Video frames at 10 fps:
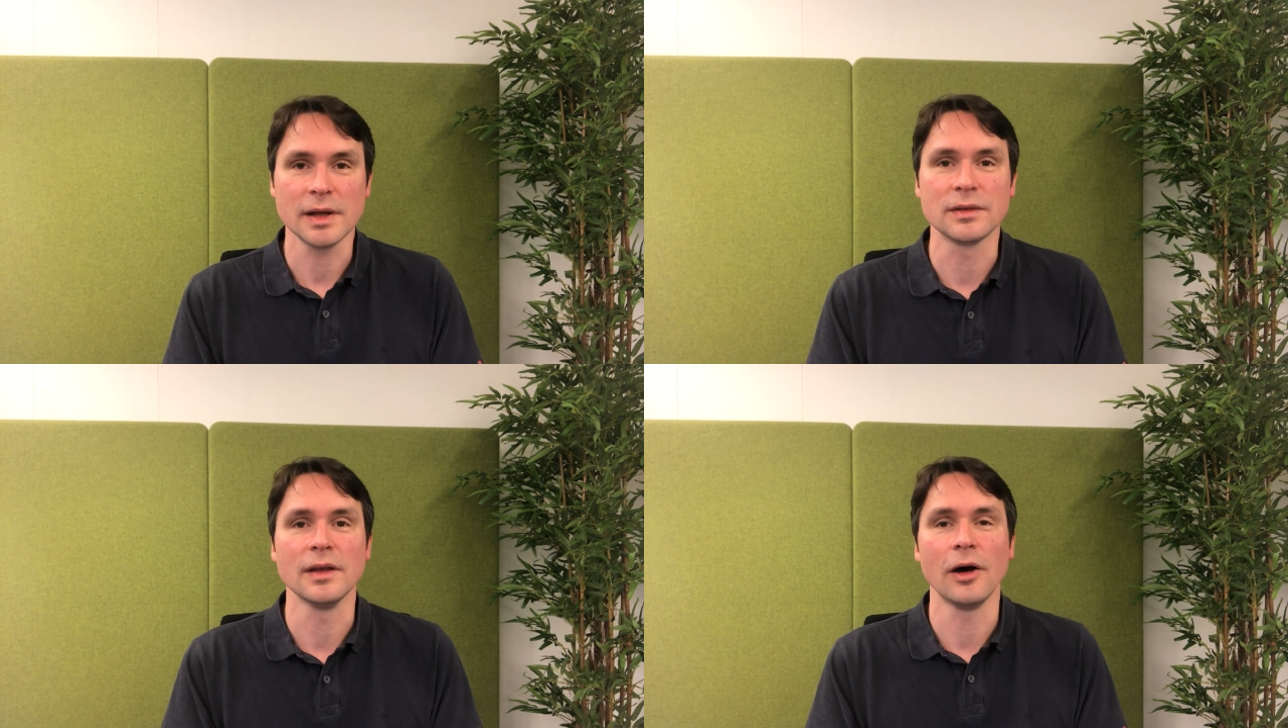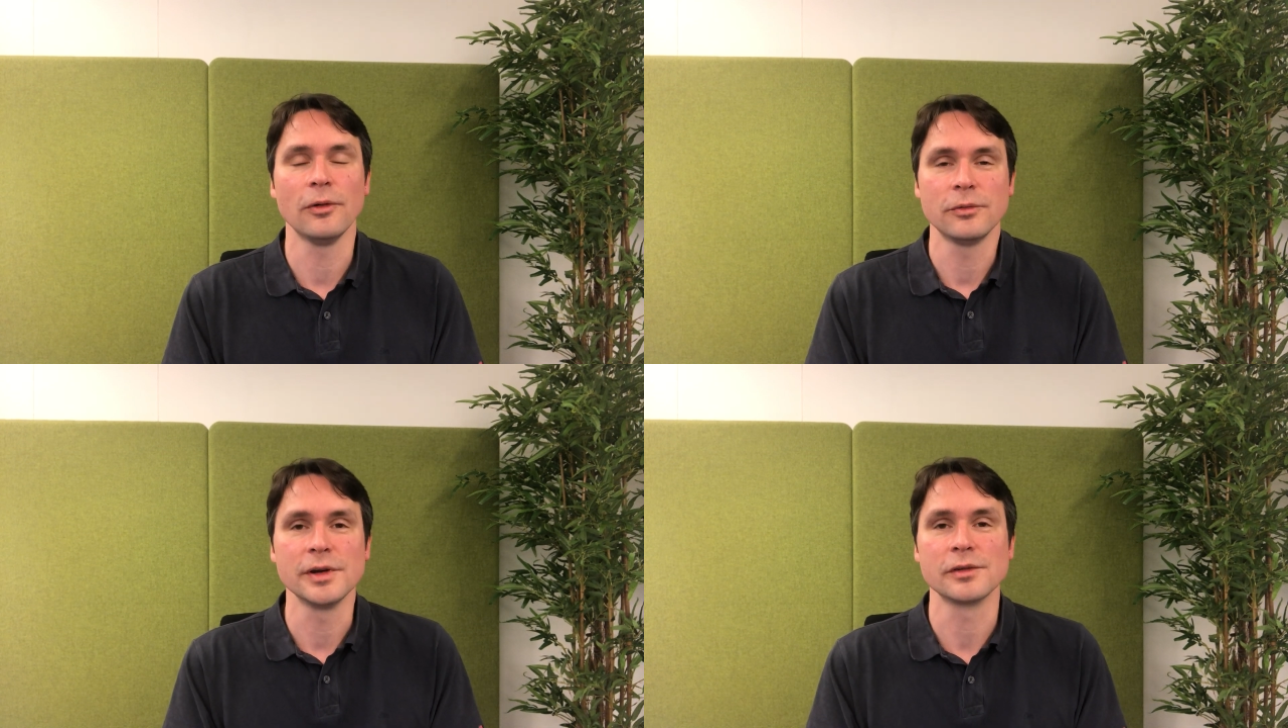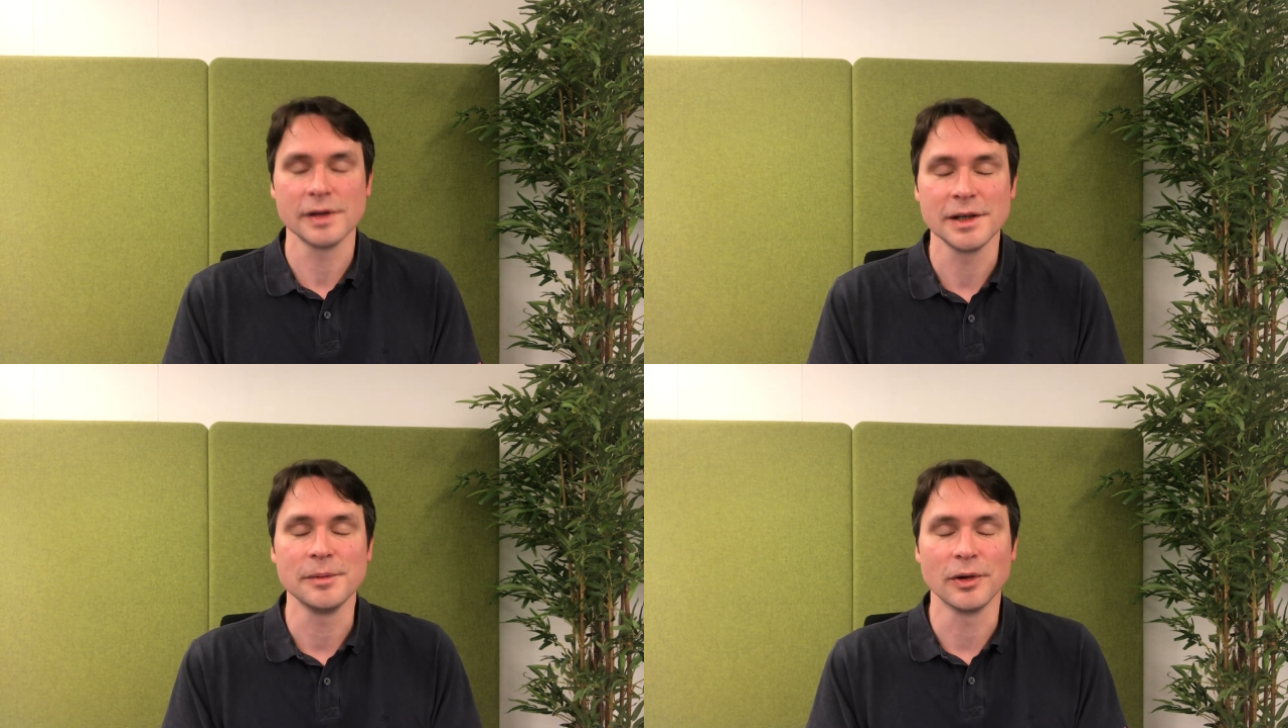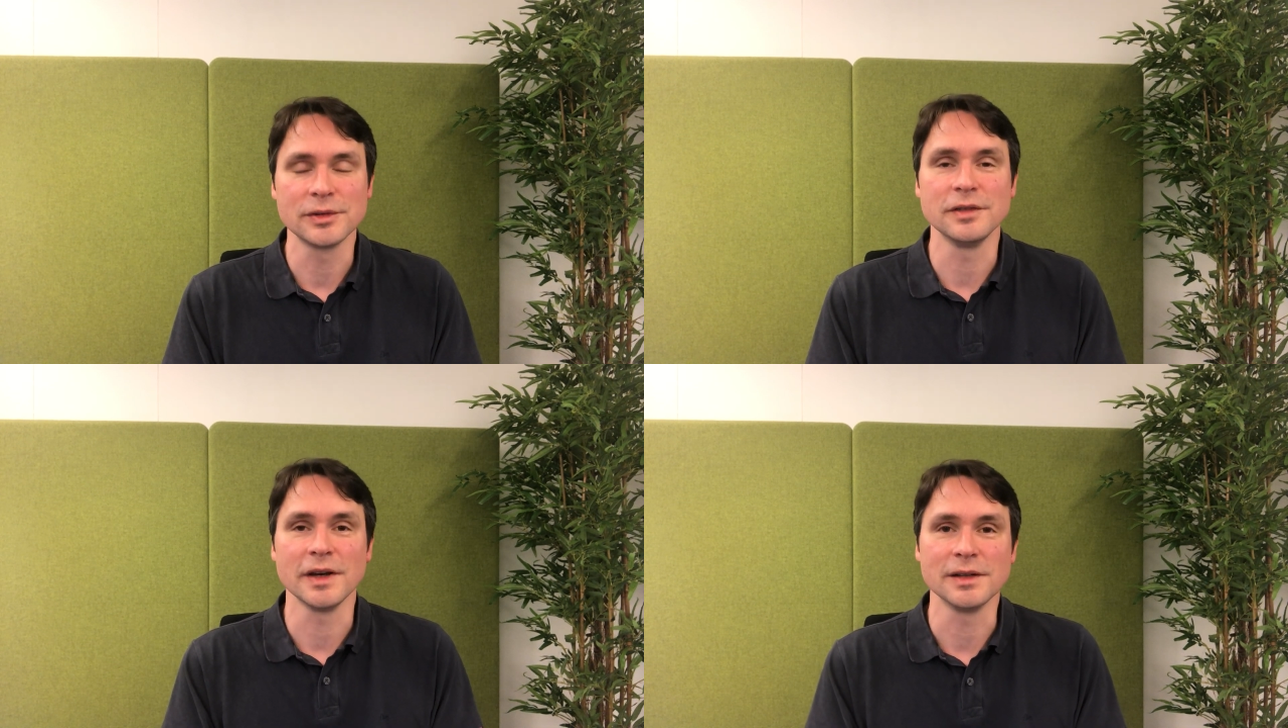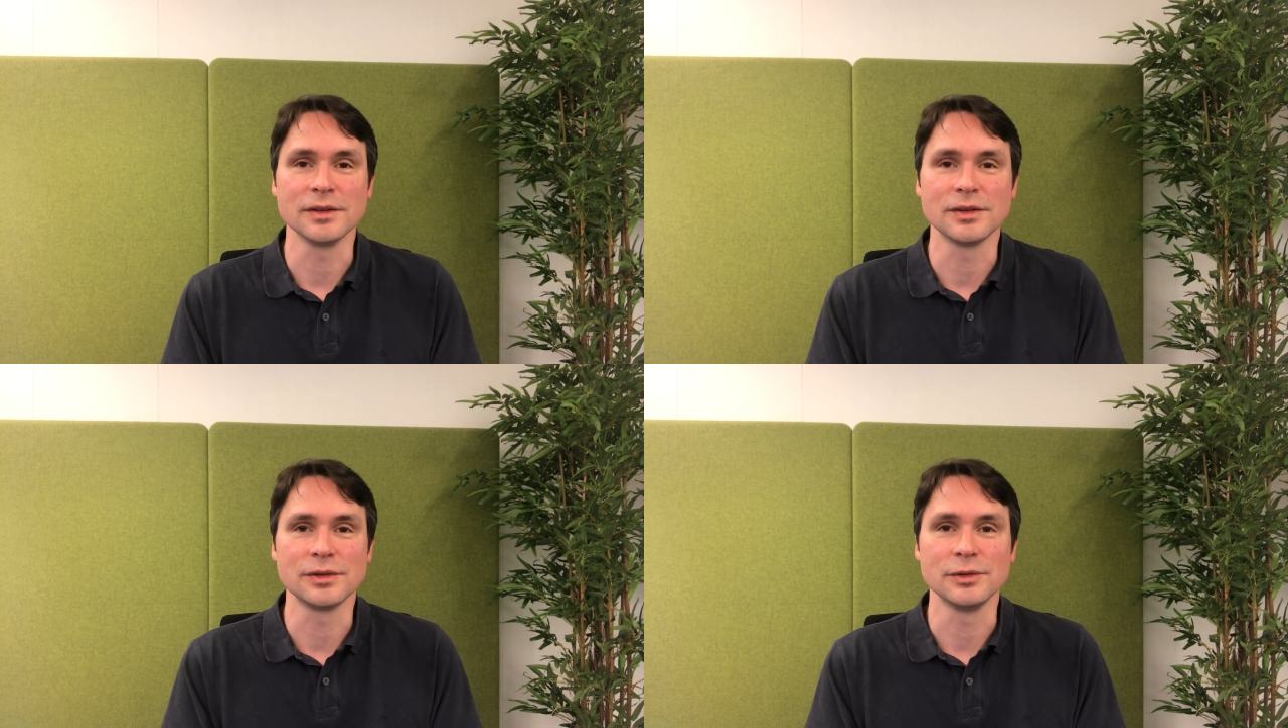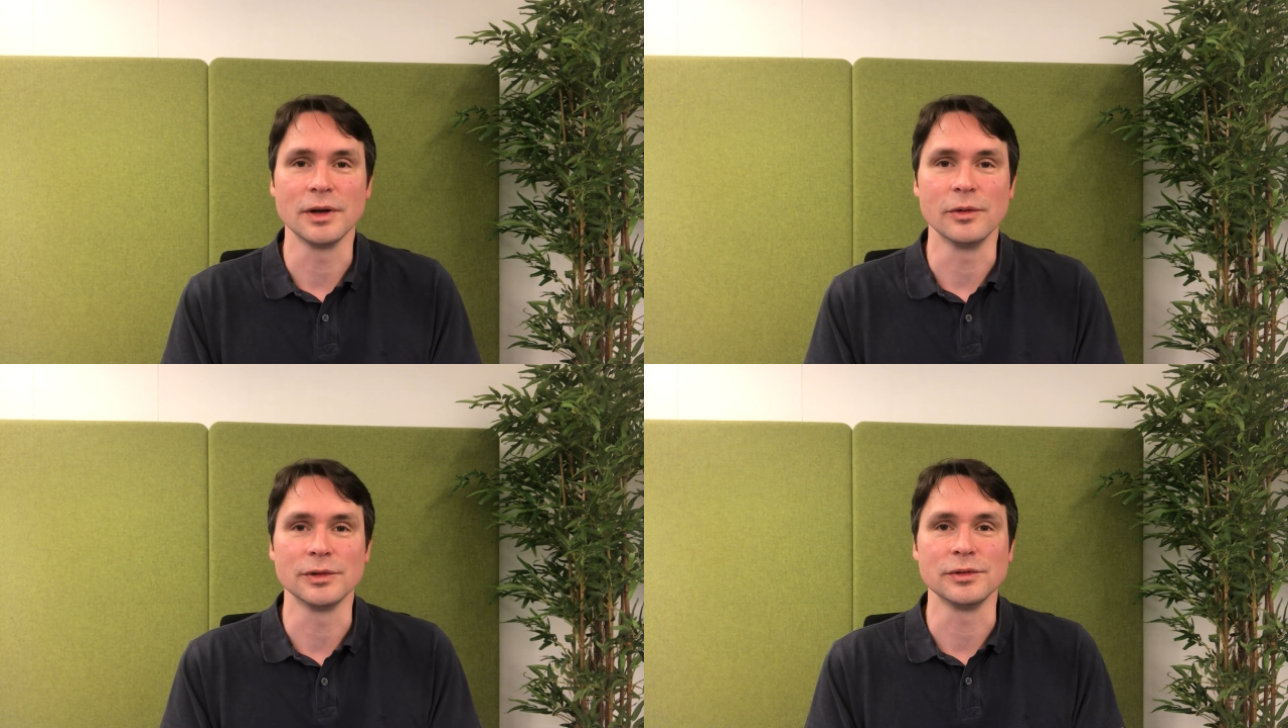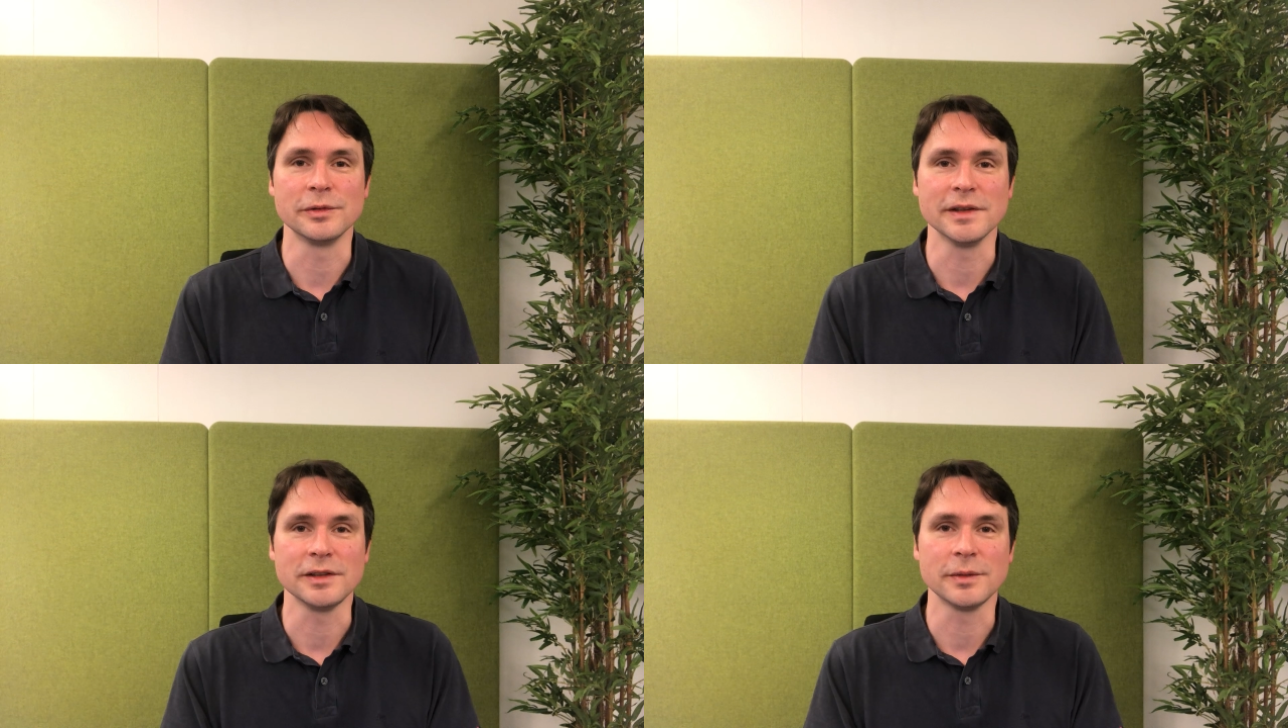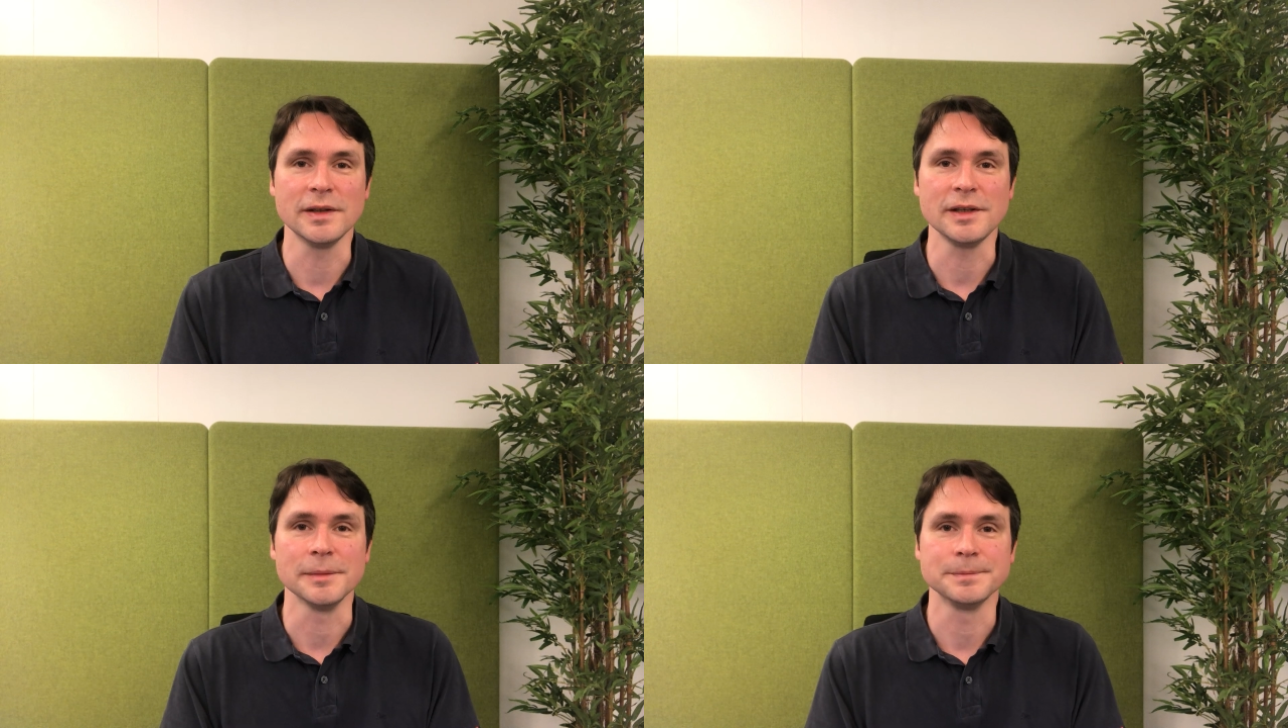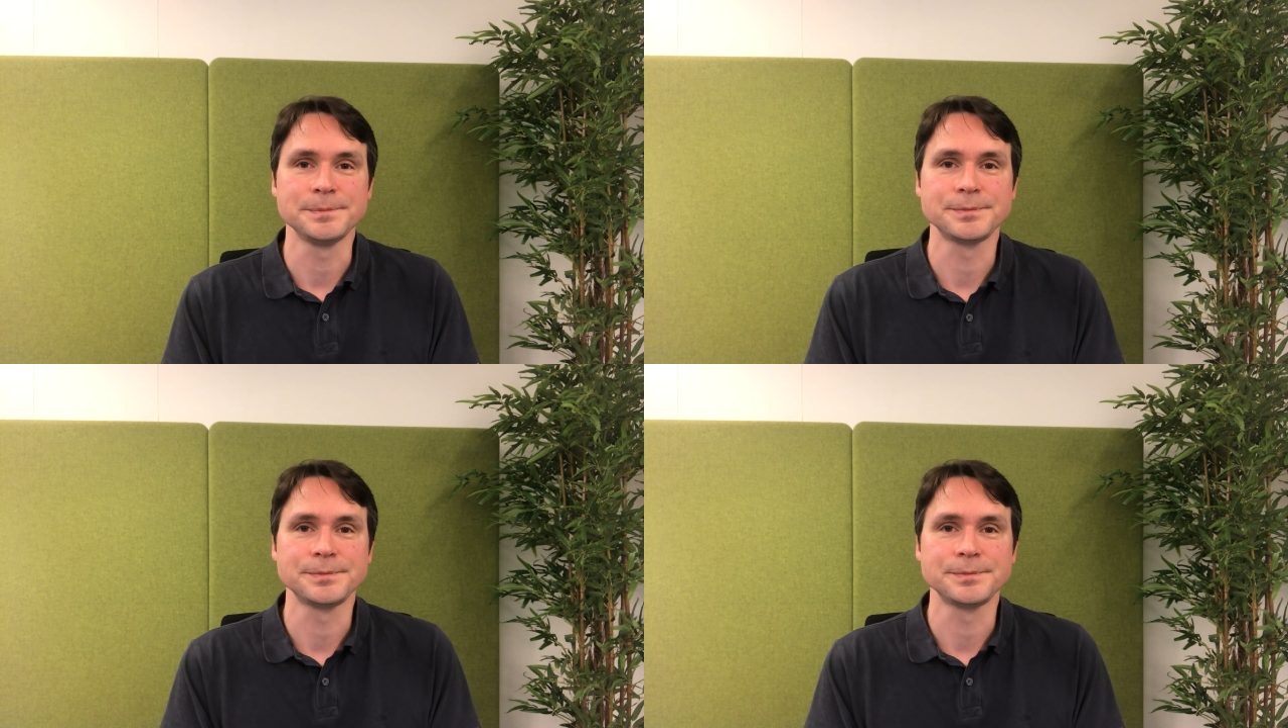and now we are really motivated to go into 2020.